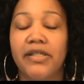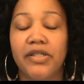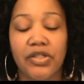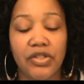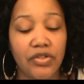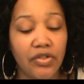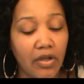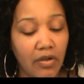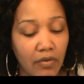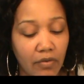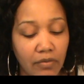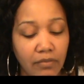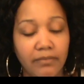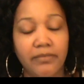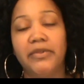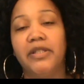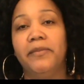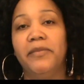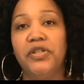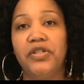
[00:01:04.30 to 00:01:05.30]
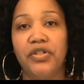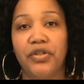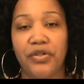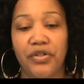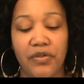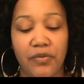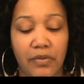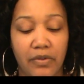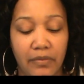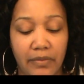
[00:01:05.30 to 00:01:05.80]
So let me show
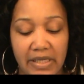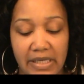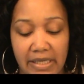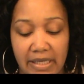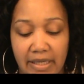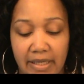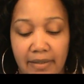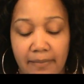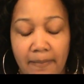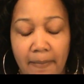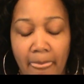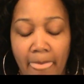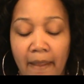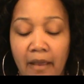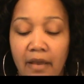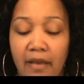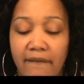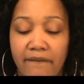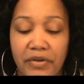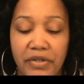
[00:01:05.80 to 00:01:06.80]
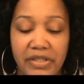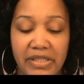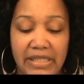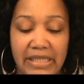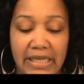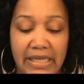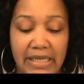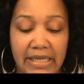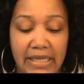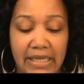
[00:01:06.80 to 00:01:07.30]
you what we did. First
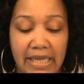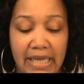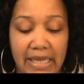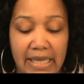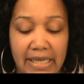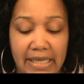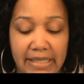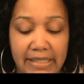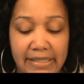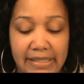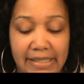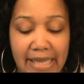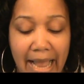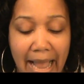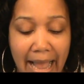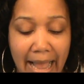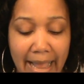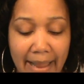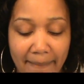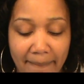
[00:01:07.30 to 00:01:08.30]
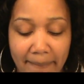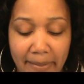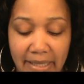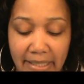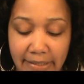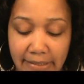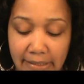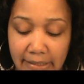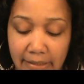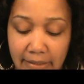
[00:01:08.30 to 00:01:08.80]
thing is I
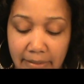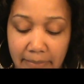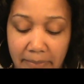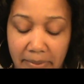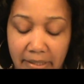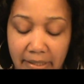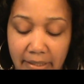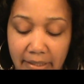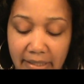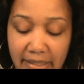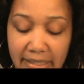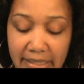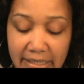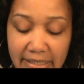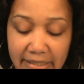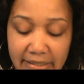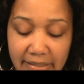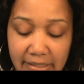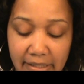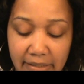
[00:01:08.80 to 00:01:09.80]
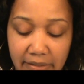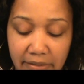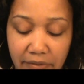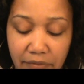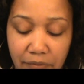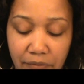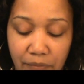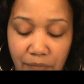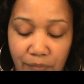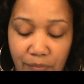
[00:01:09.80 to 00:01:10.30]
picked up these
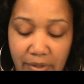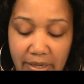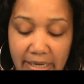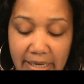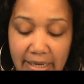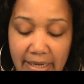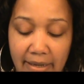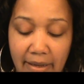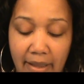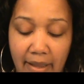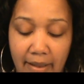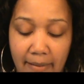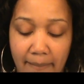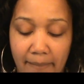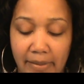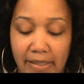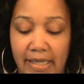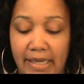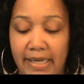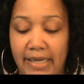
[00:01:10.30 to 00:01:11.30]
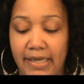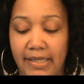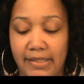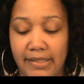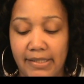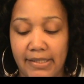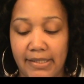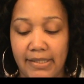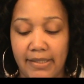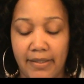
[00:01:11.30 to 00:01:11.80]
little ring
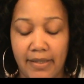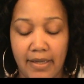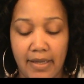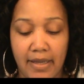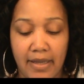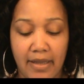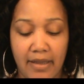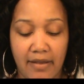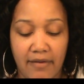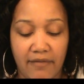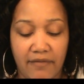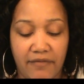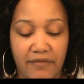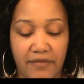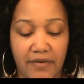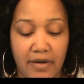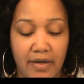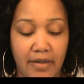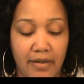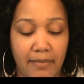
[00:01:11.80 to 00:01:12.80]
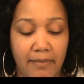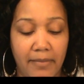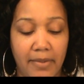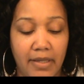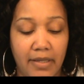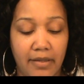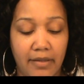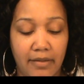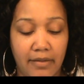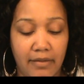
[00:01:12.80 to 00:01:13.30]
blanks from
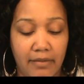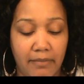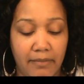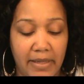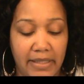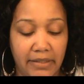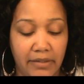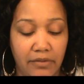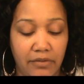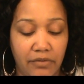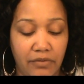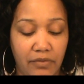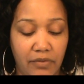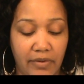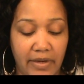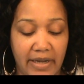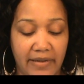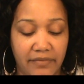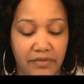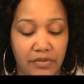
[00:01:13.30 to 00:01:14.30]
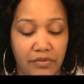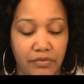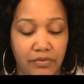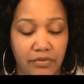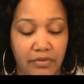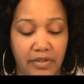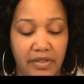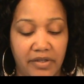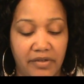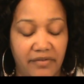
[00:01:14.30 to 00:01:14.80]
my local craft
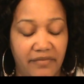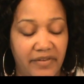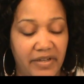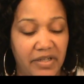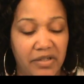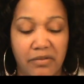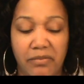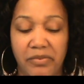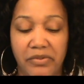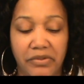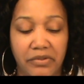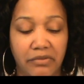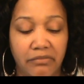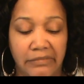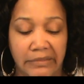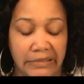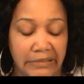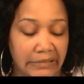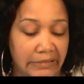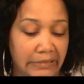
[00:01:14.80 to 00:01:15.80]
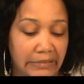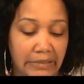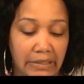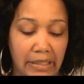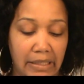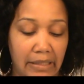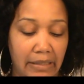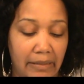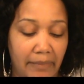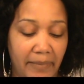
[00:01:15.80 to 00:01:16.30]
store. They're available
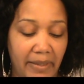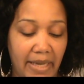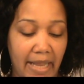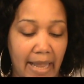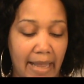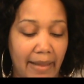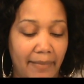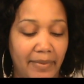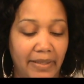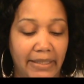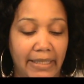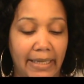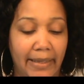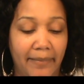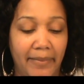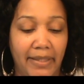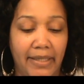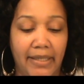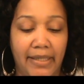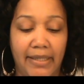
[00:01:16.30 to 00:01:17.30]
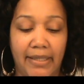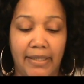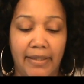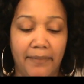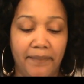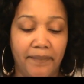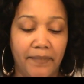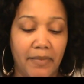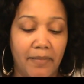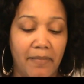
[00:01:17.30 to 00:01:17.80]
at Hobby Lobby,
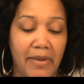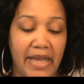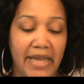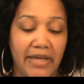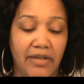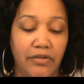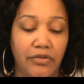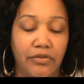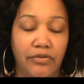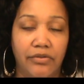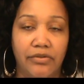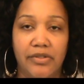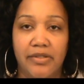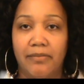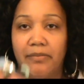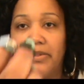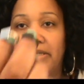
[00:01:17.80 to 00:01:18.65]
Michael's, and